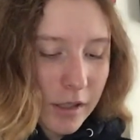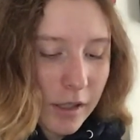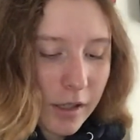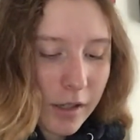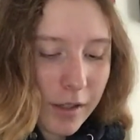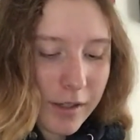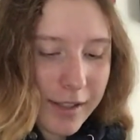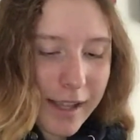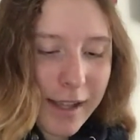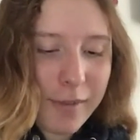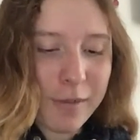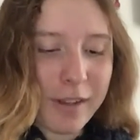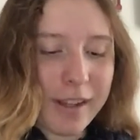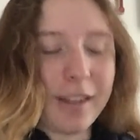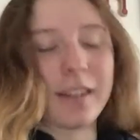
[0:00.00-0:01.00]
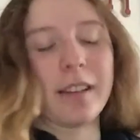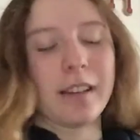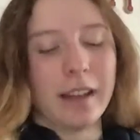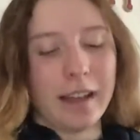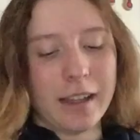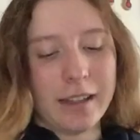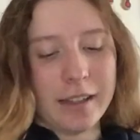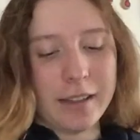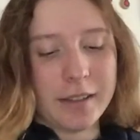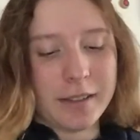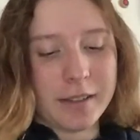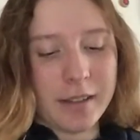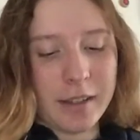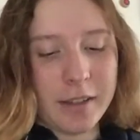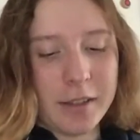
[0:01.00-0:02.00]
Oh, a Cave Wing. It
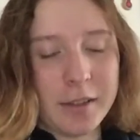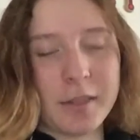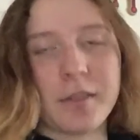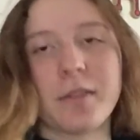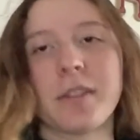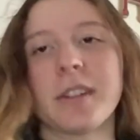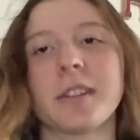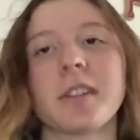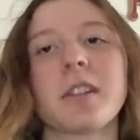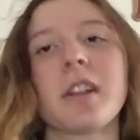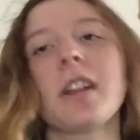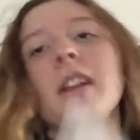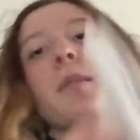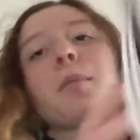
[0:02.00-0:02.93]
is physically